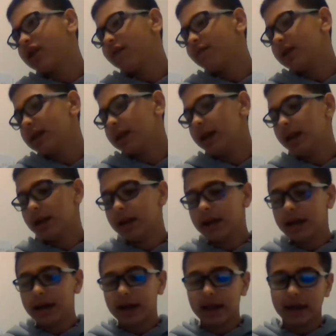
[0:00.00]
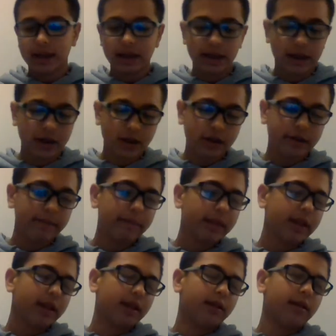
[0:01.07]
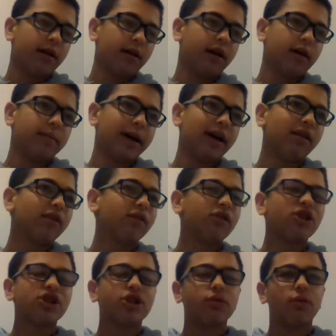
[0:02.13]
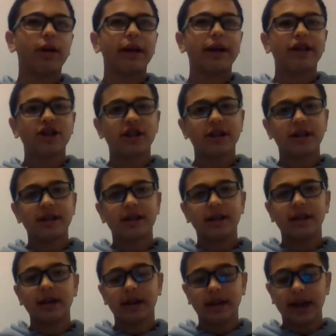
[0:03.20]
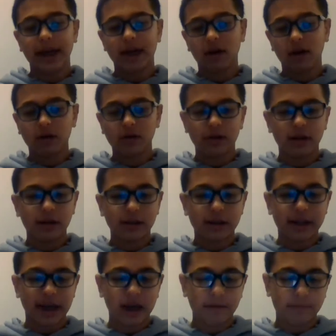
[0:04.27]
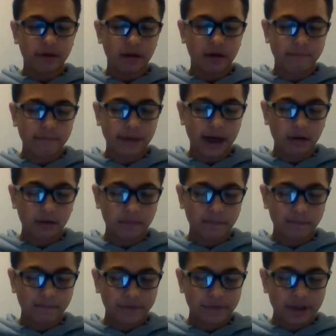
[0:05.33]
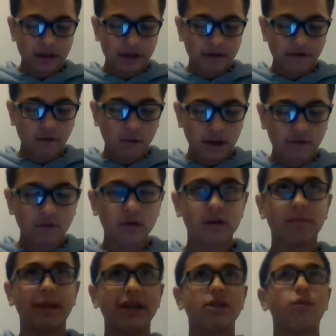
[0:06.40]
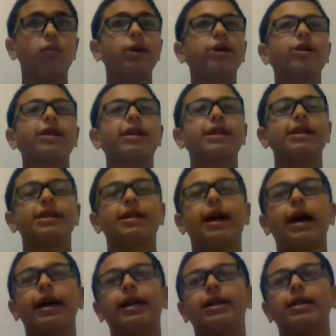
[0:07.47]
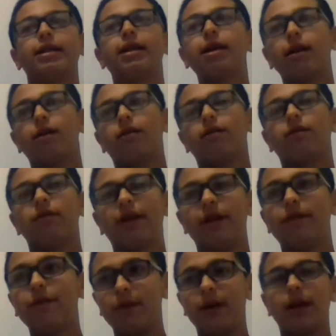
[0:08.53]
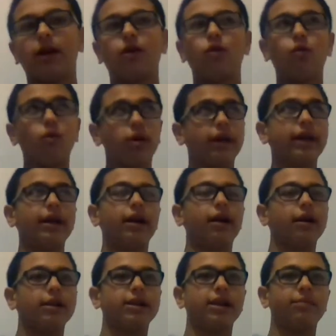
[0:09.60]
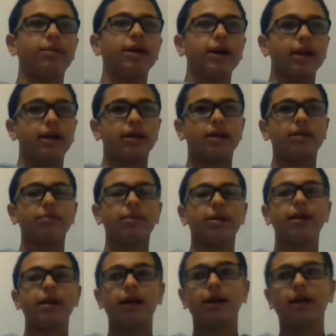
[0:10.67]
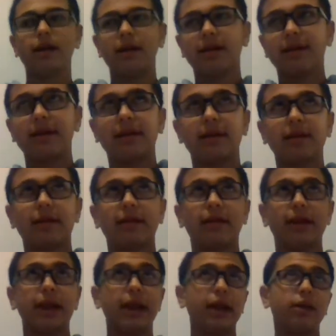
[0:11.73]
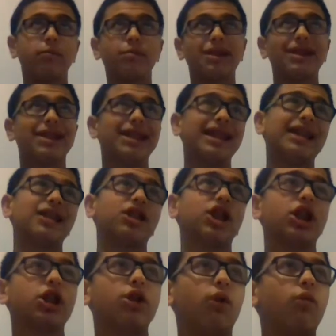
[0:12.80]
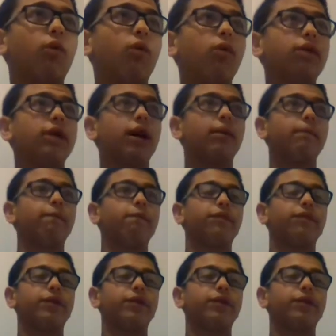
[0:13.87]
I've seen in years. However, the story just didn't care a damn about. 44th place, Weird Science. Very funny, quirky concept. Some of the themes and scenes just don't hold up